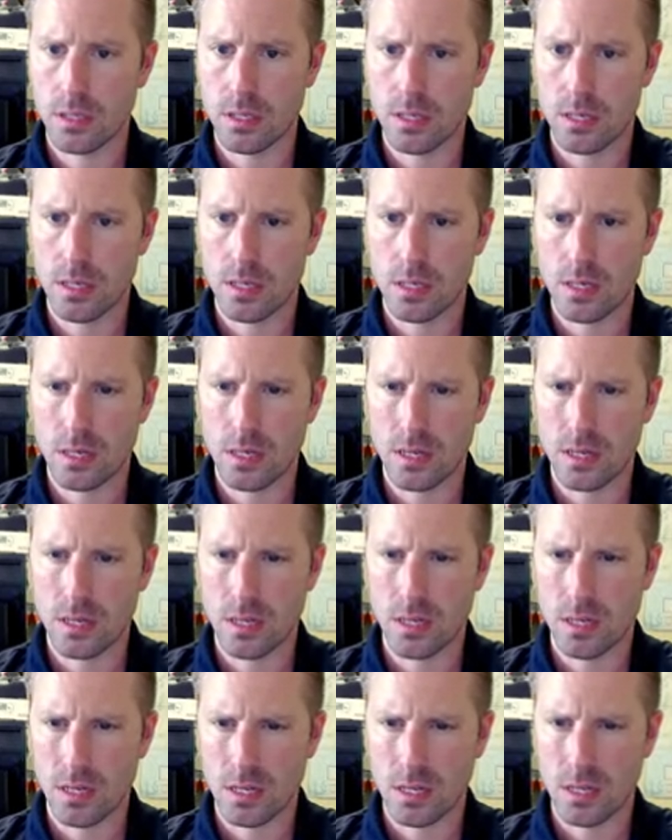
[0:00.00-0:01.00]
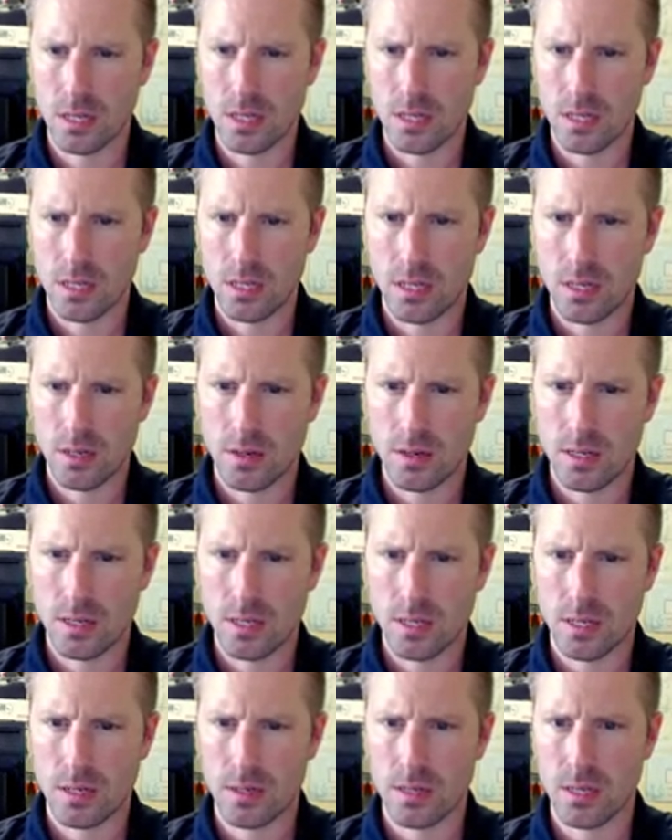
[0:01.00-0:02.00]

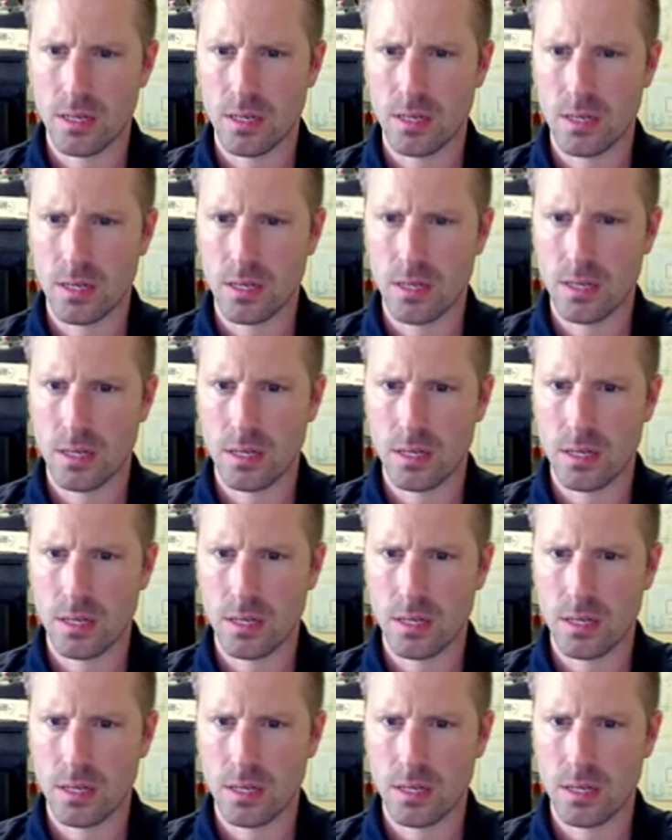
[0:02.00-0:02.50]
Nothing is said.